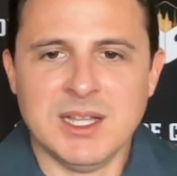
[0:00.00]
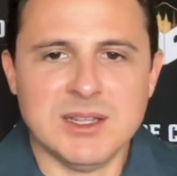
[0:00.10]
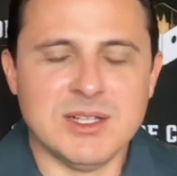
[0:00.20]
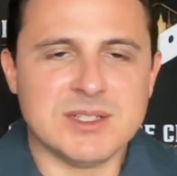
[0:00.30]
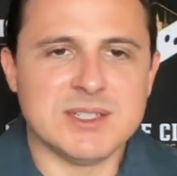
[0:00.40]

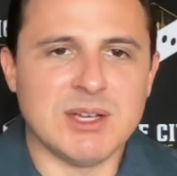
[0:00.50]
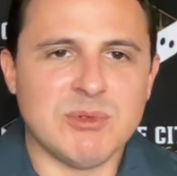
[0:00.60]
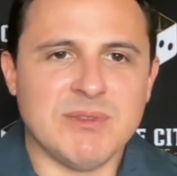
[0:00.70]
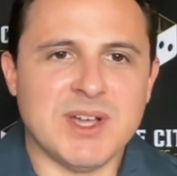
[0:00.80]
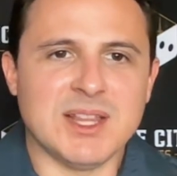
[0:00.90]
Looks like
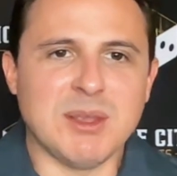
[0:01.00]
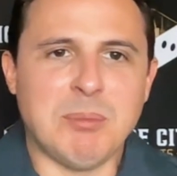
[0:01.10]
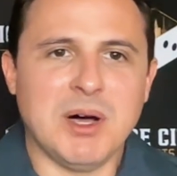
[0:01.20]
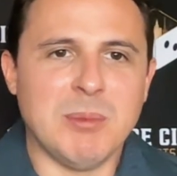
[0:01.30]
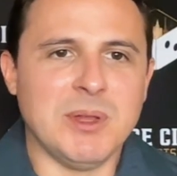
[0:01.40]
we've got the
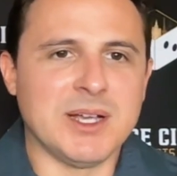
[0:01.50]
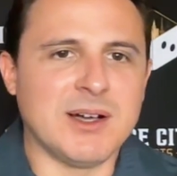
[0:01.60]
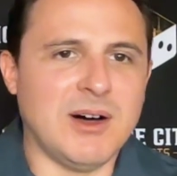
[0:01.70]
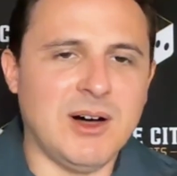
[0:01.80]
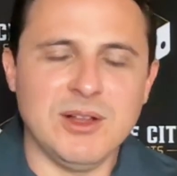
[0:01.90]
public
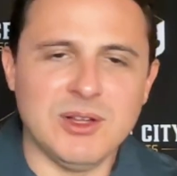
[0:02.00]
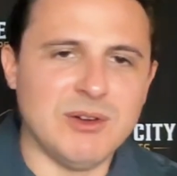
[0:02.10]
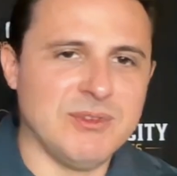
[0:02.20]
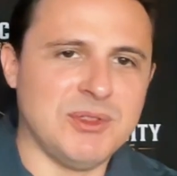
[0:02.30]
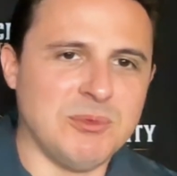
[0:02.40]
all
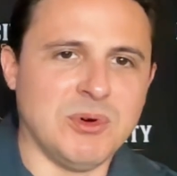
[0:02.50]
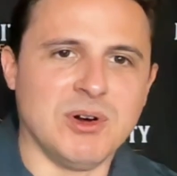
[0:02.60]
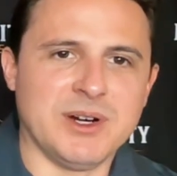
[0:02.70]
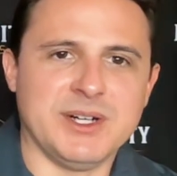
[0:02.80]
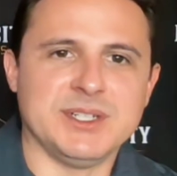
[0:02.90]
over the
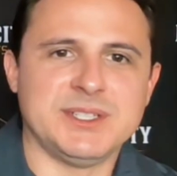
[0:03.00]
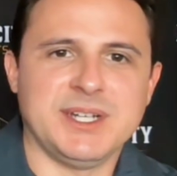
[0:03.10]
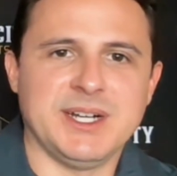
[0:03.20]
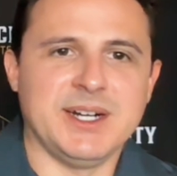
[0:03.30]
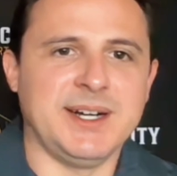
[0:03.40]
Warriors
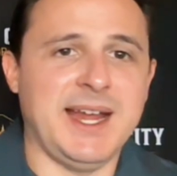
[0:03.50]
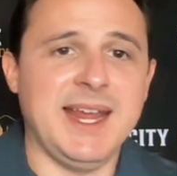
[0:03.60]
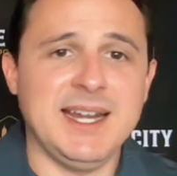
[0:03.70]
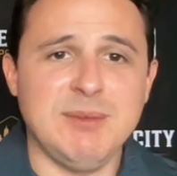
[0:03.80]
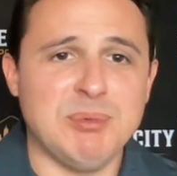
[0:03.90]
here.
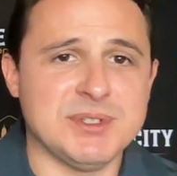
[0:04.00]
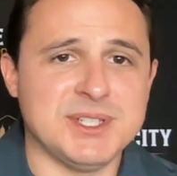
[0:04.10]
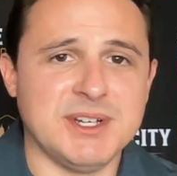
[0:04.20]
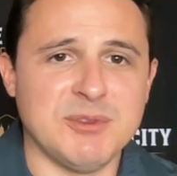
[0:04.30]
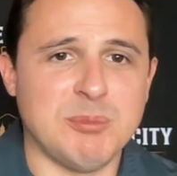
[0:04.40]

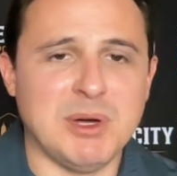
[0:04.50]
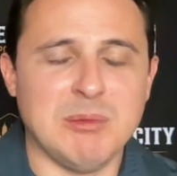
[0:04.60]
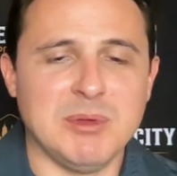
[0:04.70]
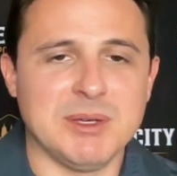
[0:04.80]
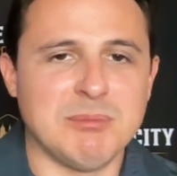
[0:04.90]
80% of the
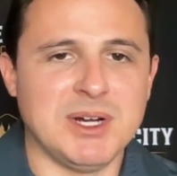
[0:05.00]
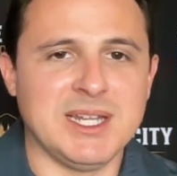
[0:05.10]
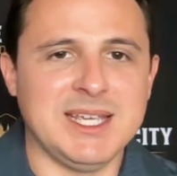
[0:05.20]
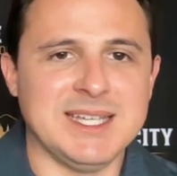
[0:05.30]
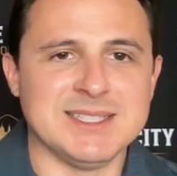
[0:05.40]
public
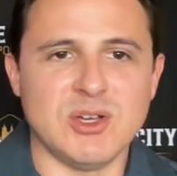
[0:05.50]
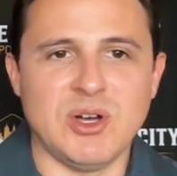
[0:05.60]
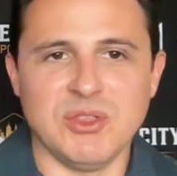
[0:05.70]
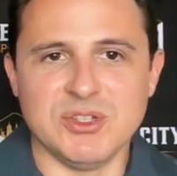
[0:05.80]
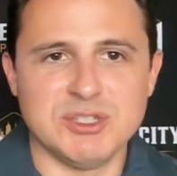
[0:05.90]
money is
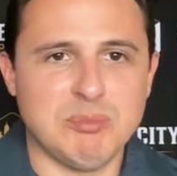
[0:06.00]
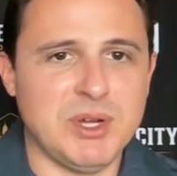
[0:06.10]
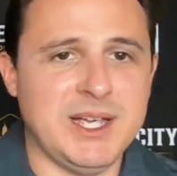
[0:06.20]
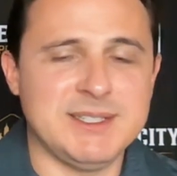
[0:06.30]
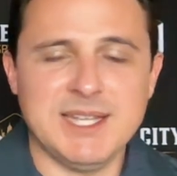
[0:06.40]
on the
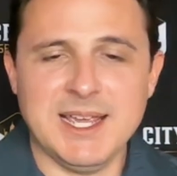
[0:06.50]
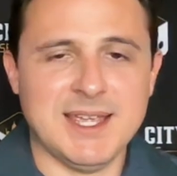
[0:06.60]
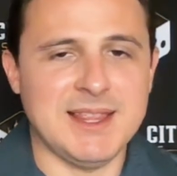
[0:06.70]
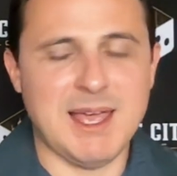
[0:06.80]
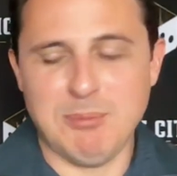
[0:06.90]
spread,
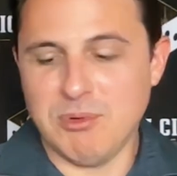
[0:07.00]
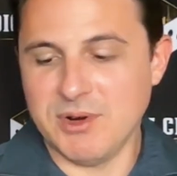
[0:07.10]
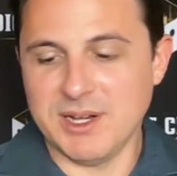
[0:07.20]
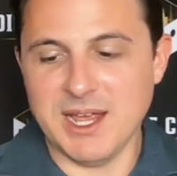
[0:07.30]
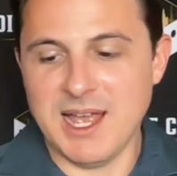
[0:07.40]
taking that
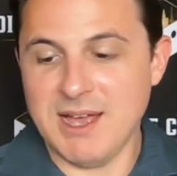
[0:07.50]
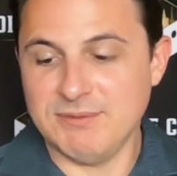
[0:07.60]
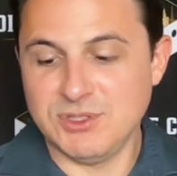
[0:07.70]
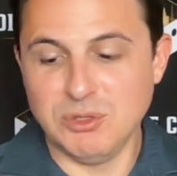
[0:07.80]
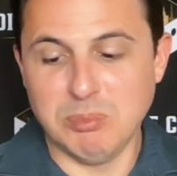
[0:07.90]

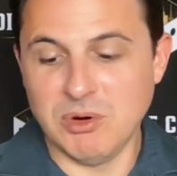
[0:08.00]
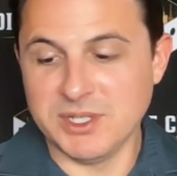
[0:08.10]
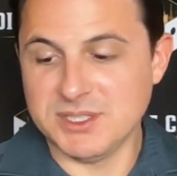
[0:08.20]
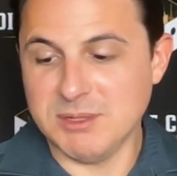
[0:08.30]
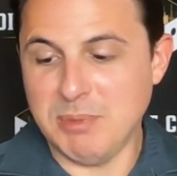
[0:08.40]
1.5, 2
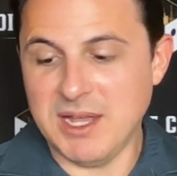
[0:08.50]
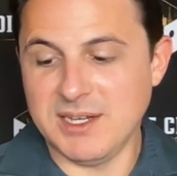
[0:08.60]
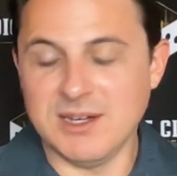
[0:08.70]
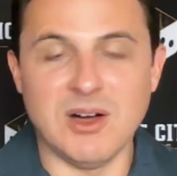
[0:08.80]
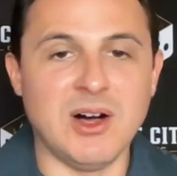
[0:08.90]
points
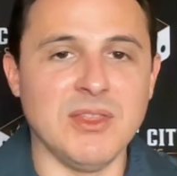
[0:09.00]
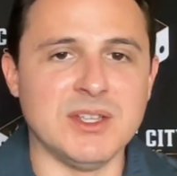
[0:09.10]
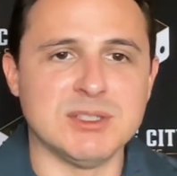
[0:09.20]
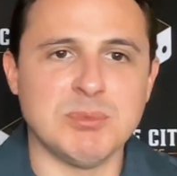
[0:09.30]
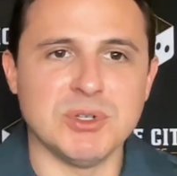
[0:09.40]
depending on
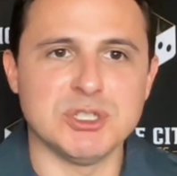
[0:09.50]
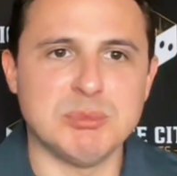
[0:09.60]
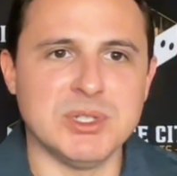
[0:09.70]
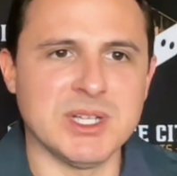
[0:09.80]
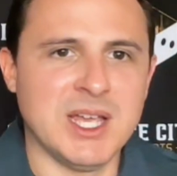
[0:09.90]
the sports
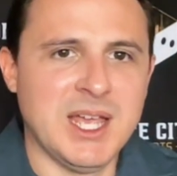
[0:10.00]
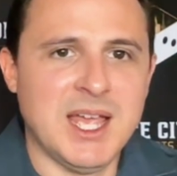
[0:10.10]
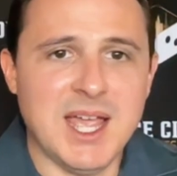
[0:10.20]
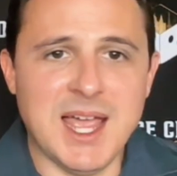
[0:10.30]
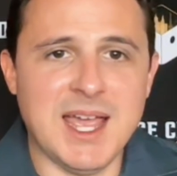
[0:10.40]
book.
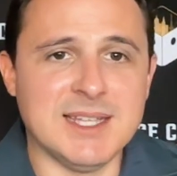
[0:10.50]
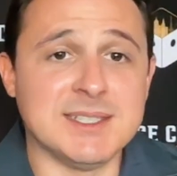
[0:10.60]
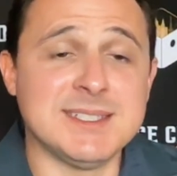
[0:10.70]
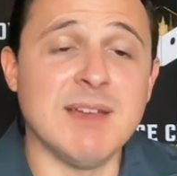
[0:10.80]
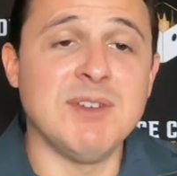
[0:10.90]
And
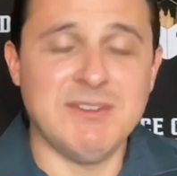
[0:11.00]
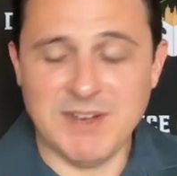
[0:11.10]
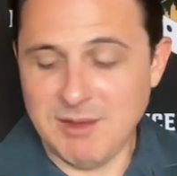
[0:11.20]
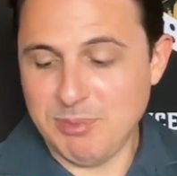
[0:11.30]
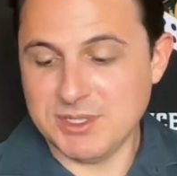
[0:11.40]

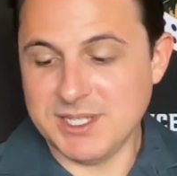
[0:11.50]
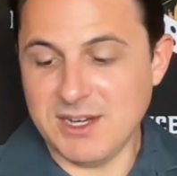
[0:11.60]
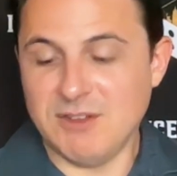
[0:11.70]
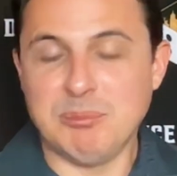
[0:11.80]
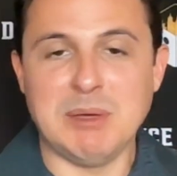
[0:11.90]

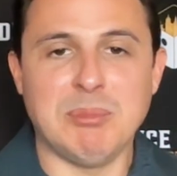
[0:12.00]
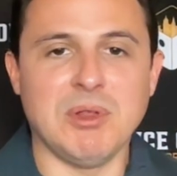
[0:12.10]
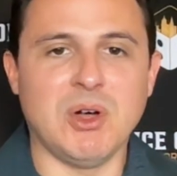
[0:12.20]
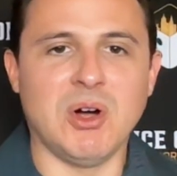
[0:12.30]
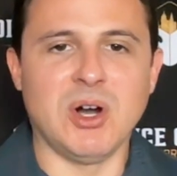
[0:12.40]
75% of
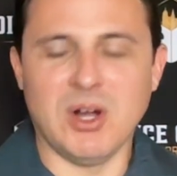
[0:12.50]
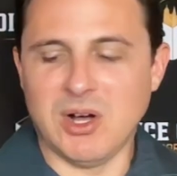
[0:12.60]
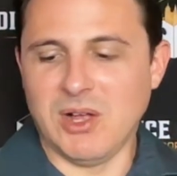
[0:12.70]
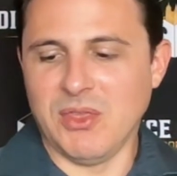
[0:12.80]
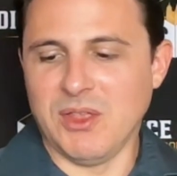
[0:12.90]
people are
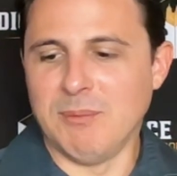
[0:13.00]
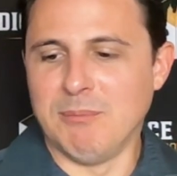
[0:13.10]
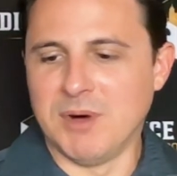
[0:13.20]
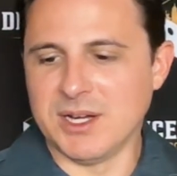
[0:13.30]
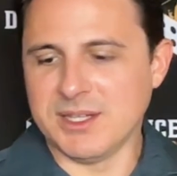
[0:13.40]
on the
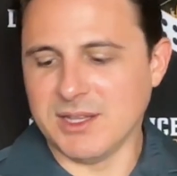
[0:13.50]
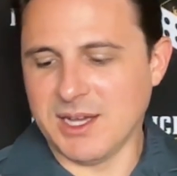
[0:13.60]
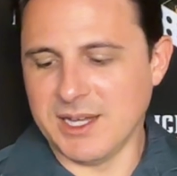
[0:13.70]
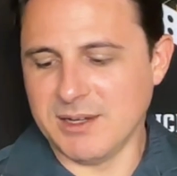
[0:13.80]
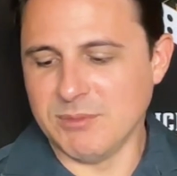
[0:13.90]
money
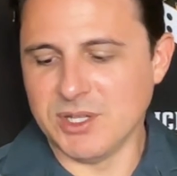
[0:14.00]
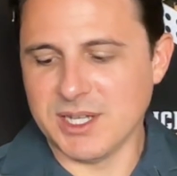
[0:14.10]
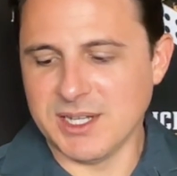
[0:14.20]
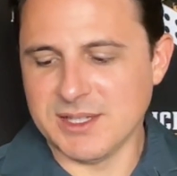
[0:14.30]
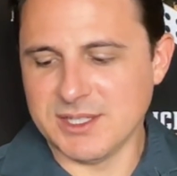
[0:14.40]
line. I'm
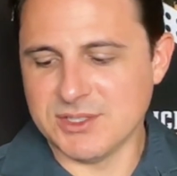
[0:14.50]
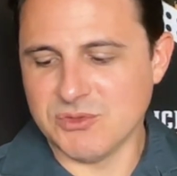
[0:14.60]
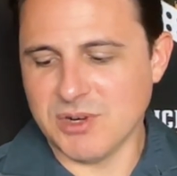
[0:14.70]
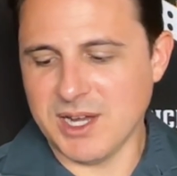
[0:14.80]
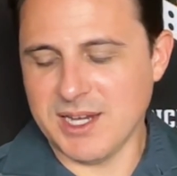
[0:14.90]
looking at this
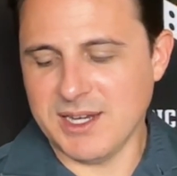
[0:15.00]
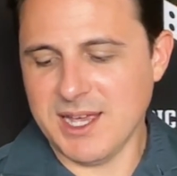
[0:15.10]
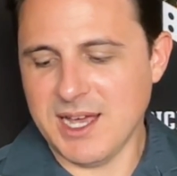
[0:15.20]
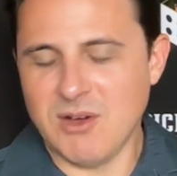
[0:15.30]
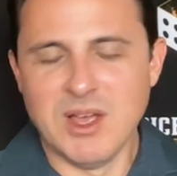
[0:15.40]
right
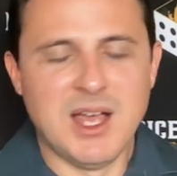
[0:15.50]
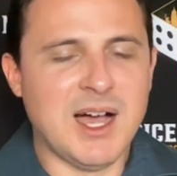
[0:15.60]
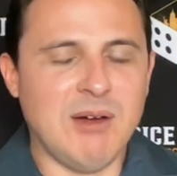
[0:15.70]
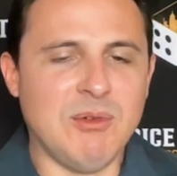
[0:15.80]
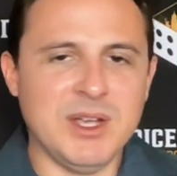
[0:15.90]
now.
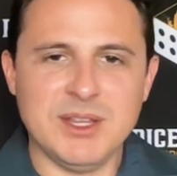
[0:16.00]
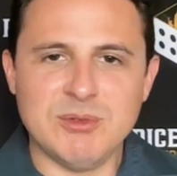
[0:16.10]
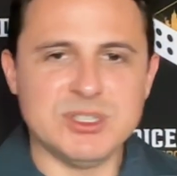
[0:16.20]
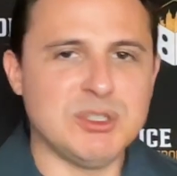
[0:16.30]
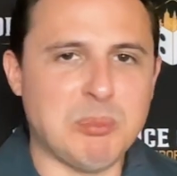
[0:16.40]
I really
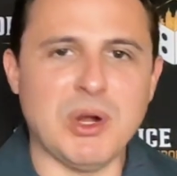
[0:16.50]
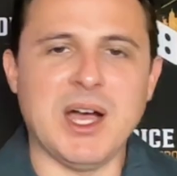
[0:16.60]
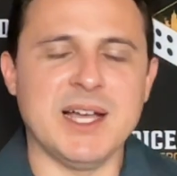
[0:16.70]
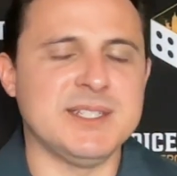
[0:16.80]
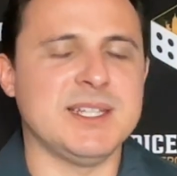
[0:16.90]
was
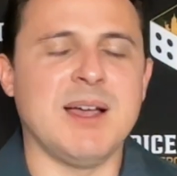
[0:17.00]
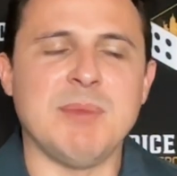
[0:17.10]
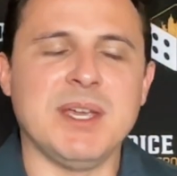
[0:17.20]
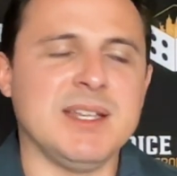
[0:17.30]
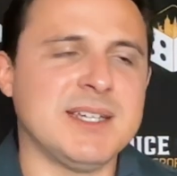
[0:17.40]
surprised. I
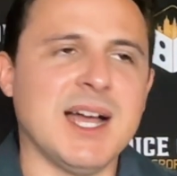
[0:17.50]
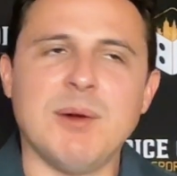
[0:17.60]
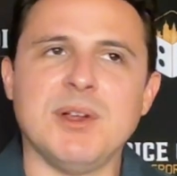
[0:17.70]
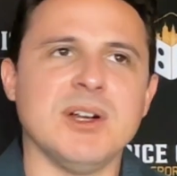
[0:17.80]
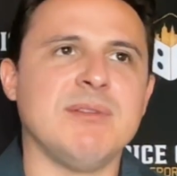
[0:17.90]
mean,
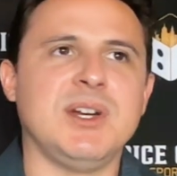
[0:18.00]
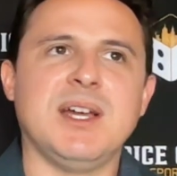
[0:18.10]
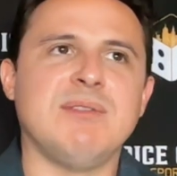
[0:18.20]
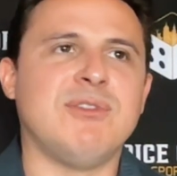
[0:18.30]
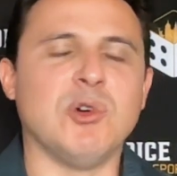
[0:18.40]
Kyrie Irving
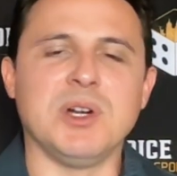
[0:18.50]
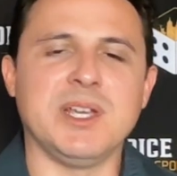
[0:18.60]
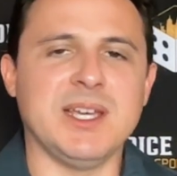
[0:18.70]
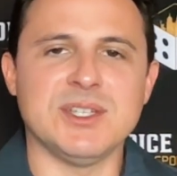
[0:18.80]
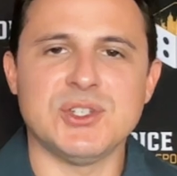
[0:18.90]
had 40
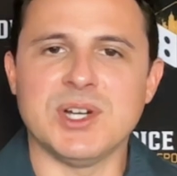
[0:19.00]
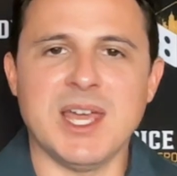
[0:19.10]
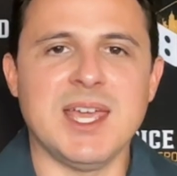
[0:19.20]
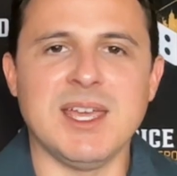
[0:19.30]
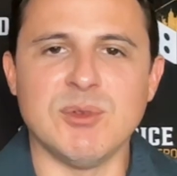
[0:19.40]

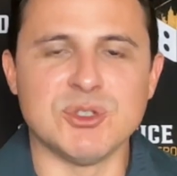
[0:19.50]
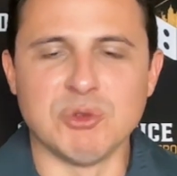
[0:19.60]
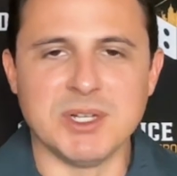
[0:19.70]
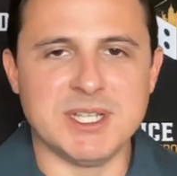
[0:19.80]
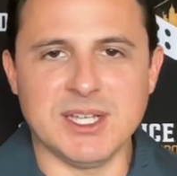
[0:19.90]
yesterday. It was a
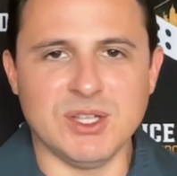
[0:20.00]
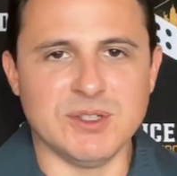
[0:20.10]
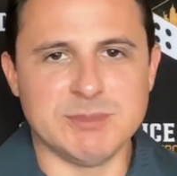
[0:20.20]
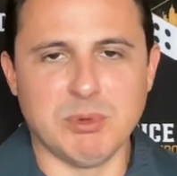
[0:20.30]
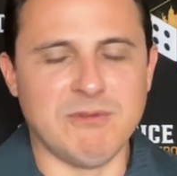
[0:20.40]

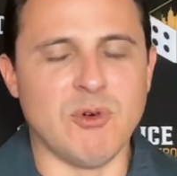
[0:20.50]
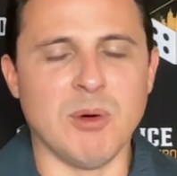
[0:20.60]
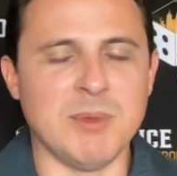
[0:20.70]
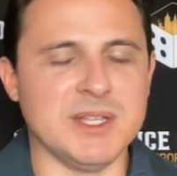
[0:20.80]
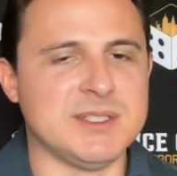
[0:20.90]
ridiculous
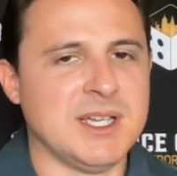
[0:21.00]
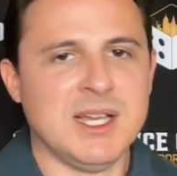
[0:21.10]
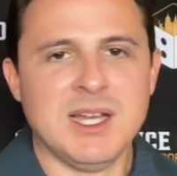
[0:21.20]
performance.